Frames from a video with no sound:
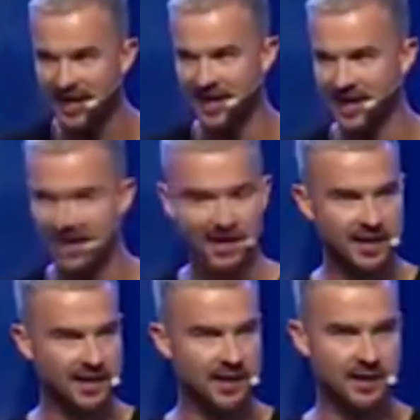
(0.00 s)

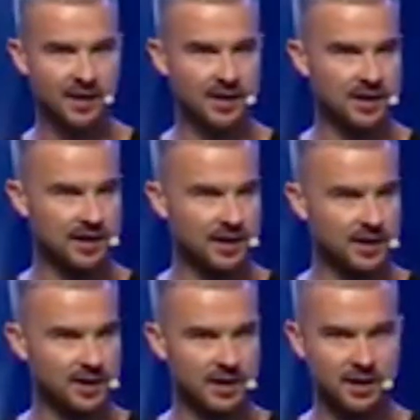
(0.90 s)

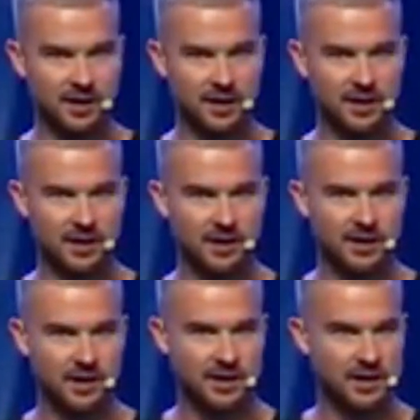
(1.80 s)

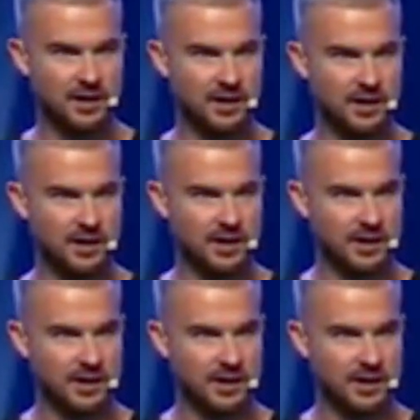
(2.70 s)
Nobody speaks.